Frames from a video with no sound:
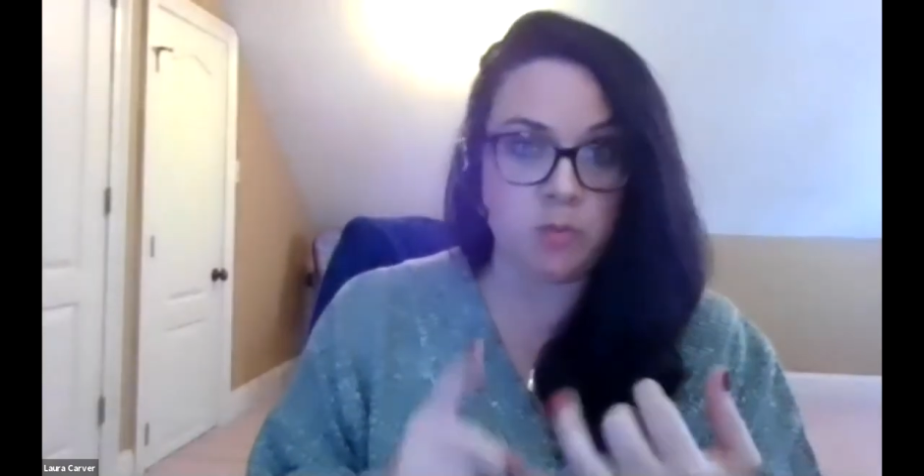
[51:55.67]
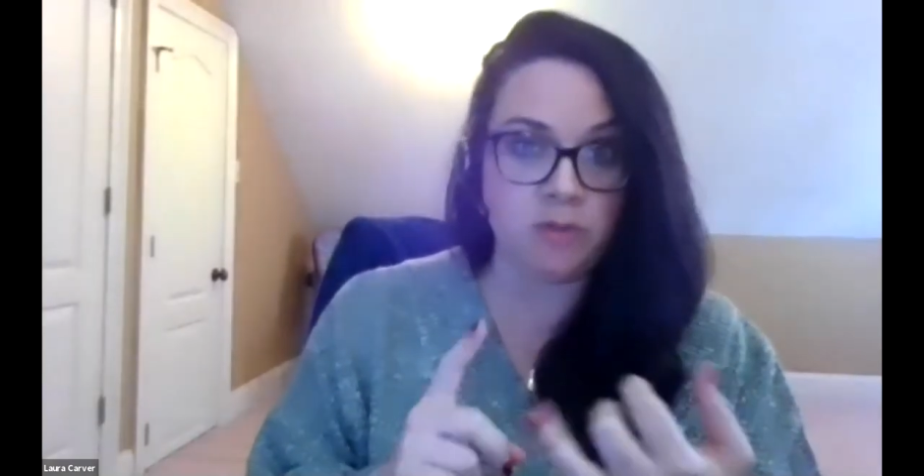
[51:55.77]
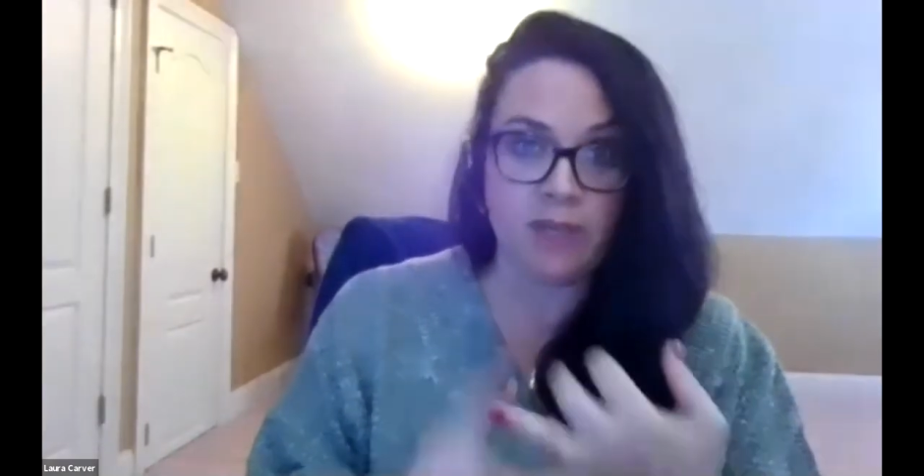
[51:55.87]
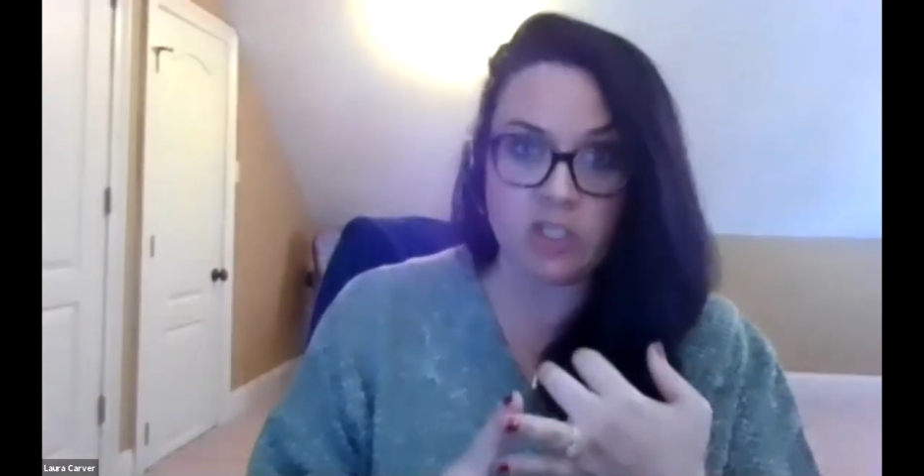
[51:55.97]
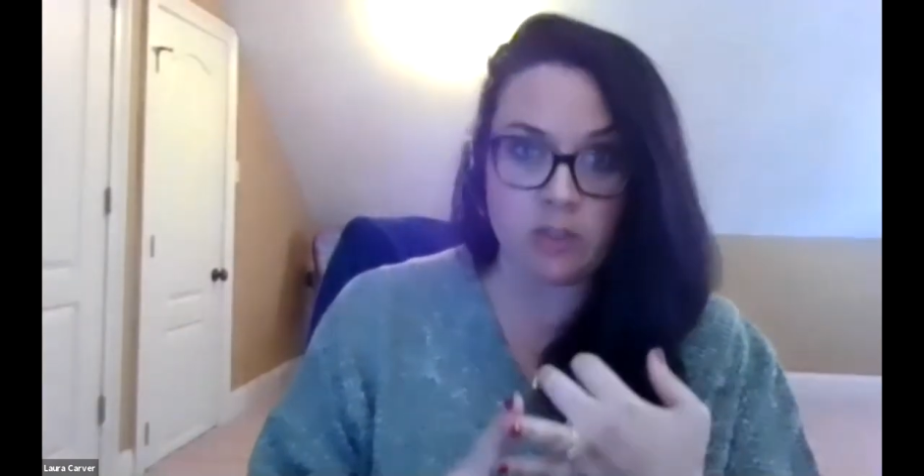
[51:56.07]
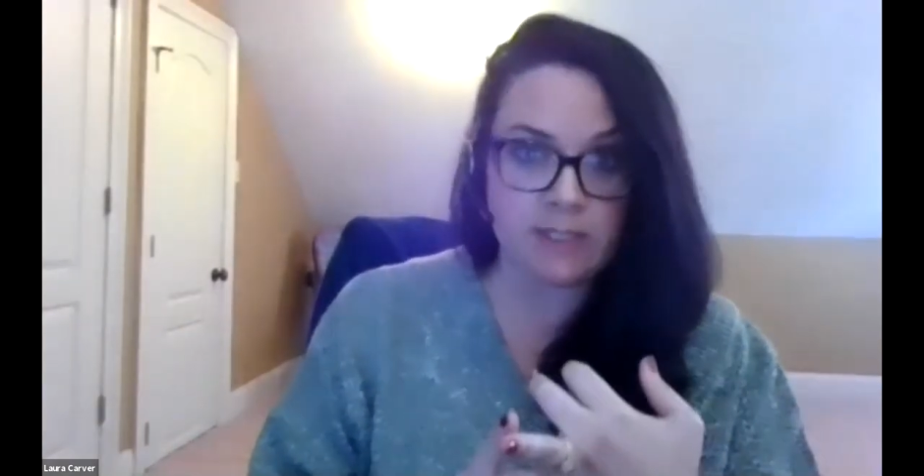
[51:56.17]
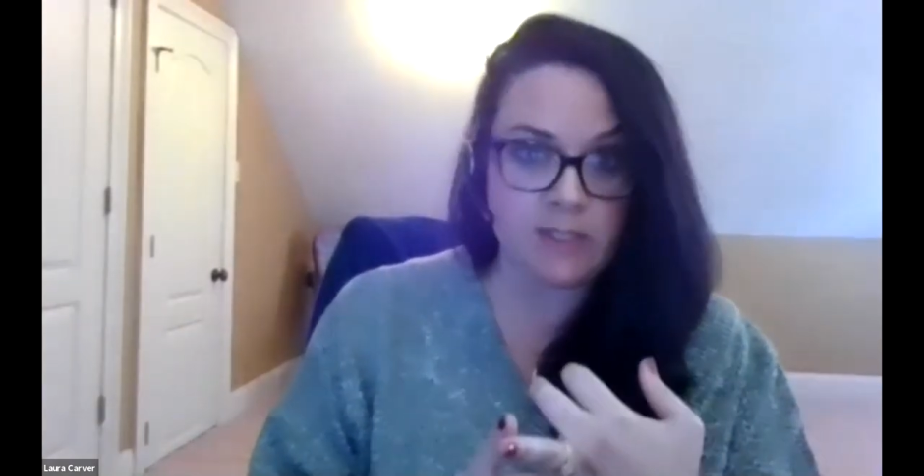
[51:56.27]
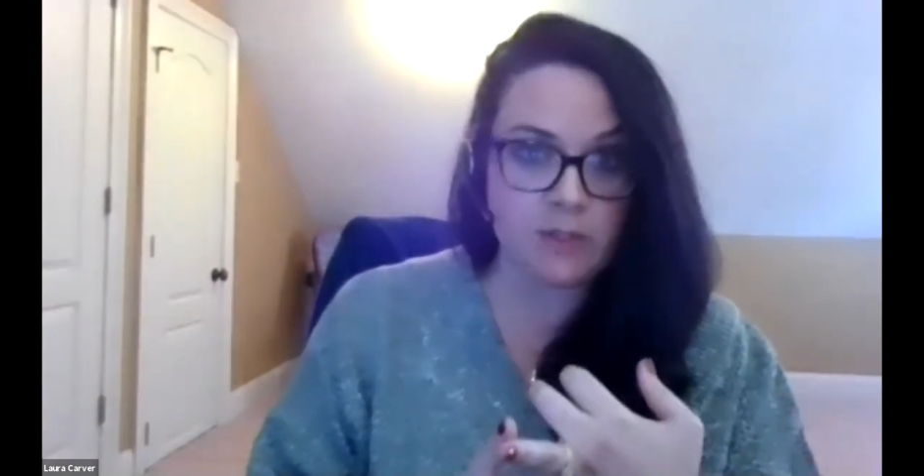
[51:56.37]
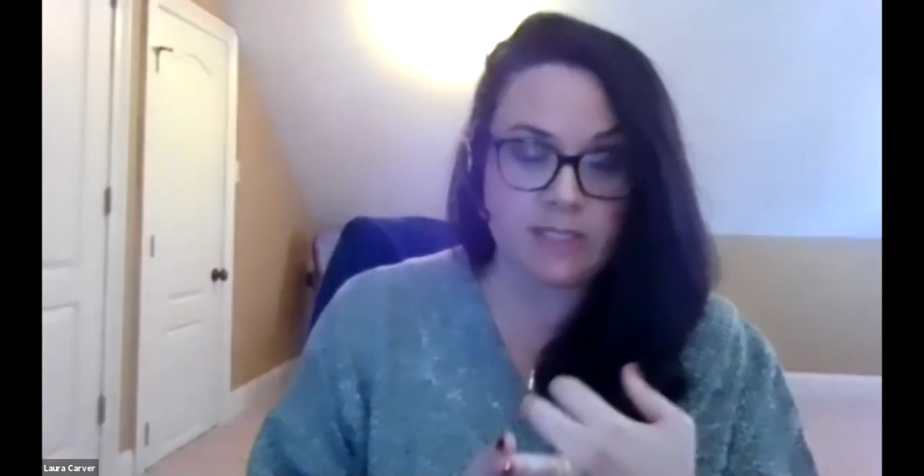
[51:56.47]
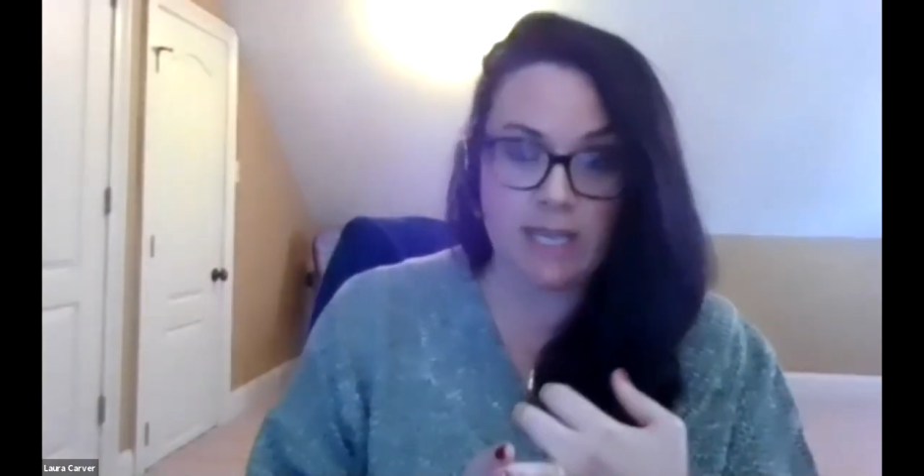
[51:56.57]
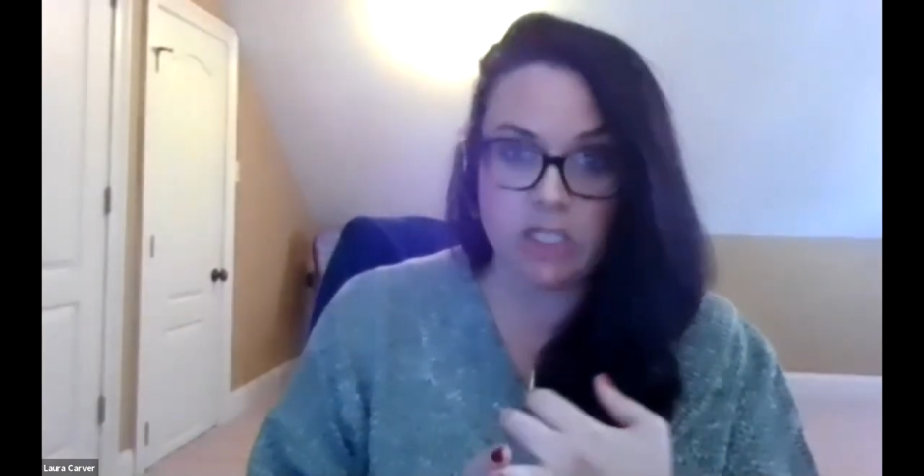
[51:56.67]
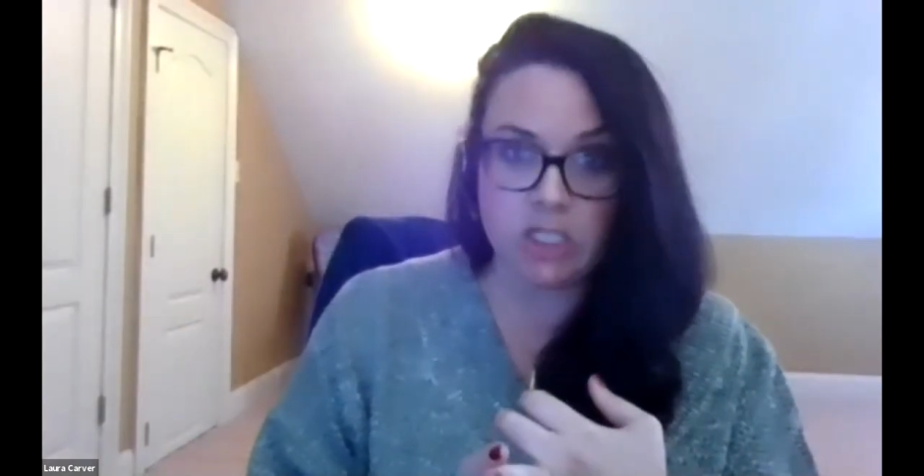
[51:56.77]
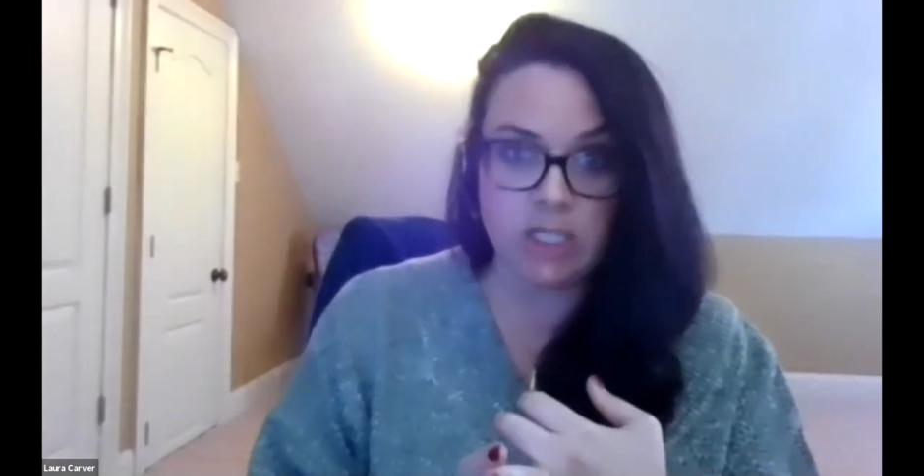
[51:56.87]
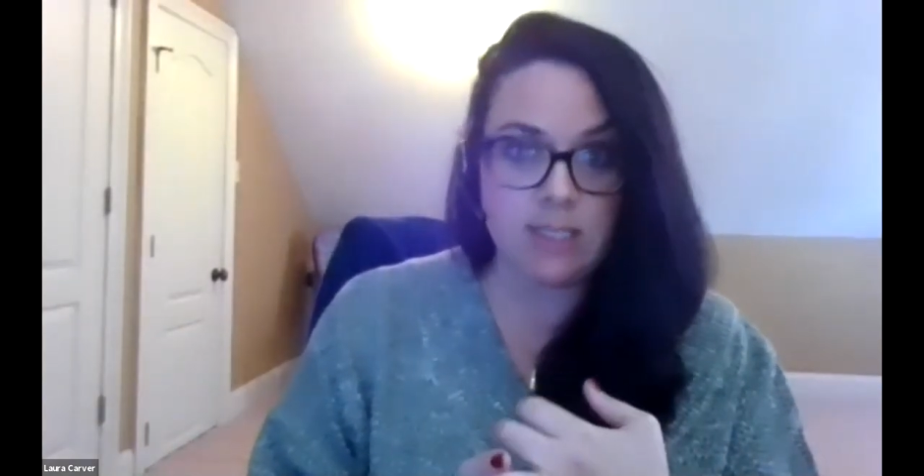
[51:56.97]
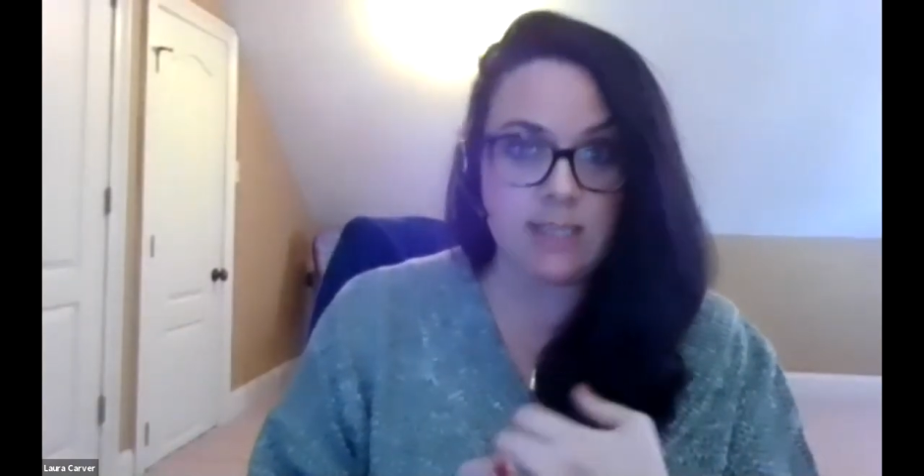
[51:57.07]
professional
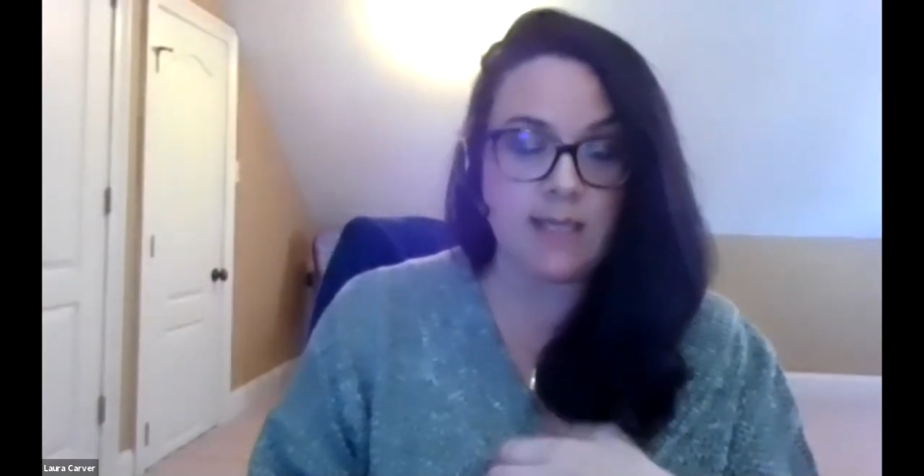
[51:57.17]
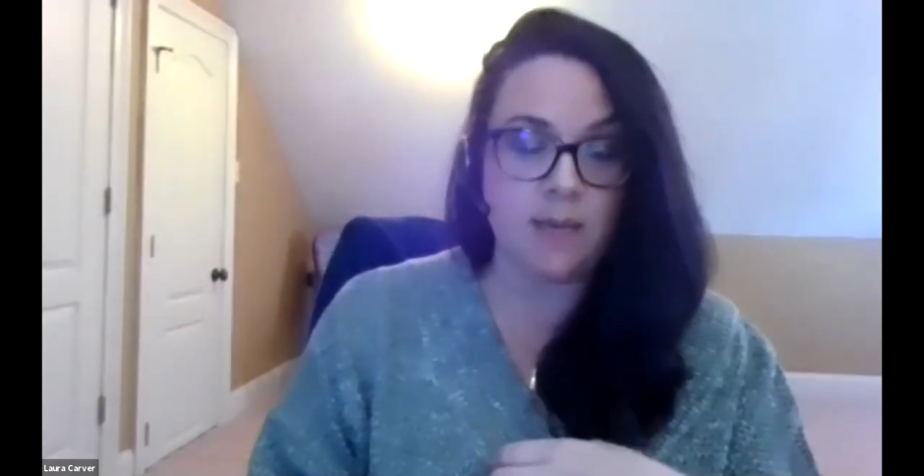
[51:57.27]
associations.